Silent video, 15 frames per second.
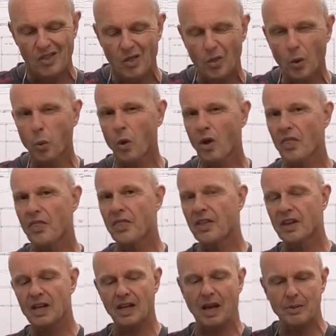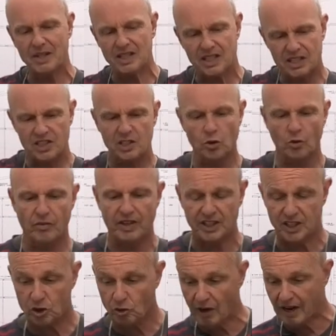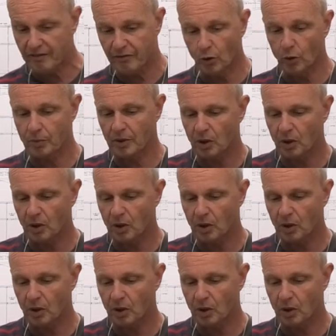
The one thing, I mean this is all very straightforward,